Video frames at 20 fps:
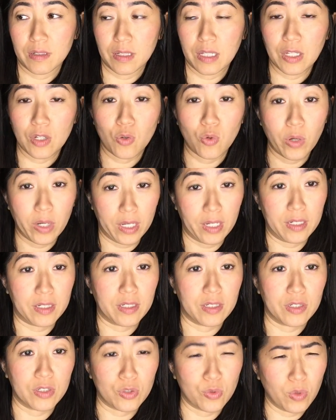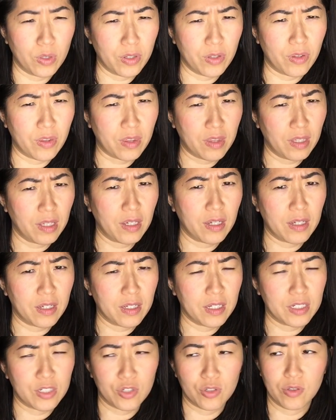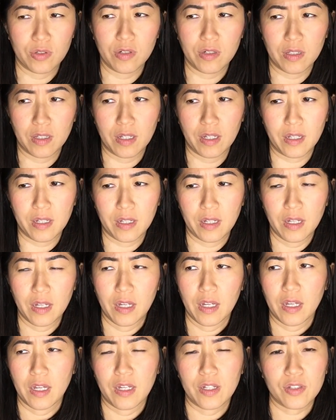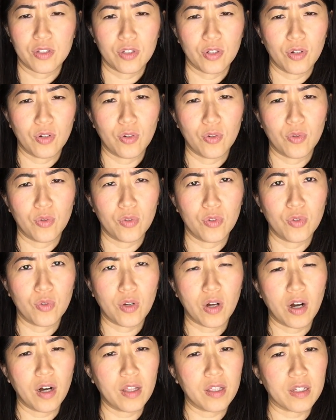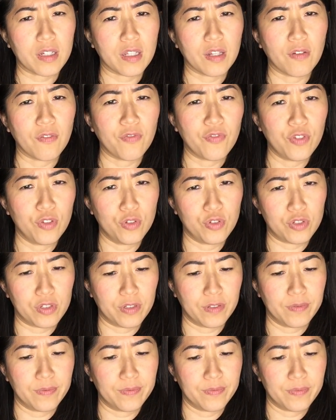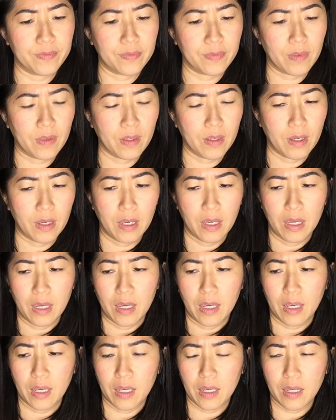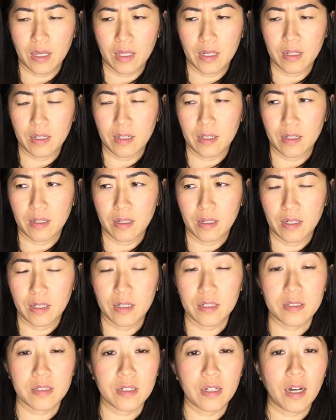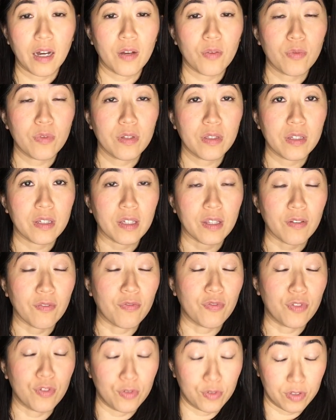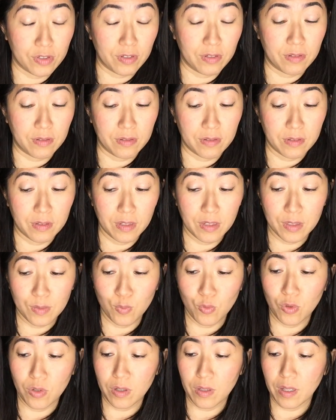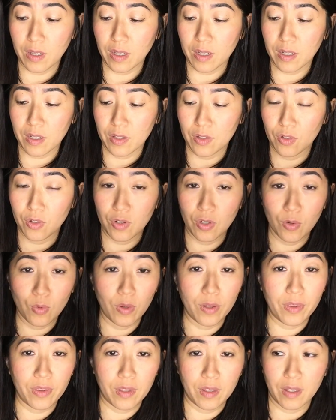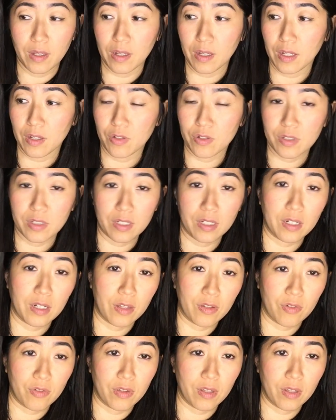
equate to what you think it should look like. And so you call it confusion. And it's not really confusion. It's more like you know one thing and you're seeing another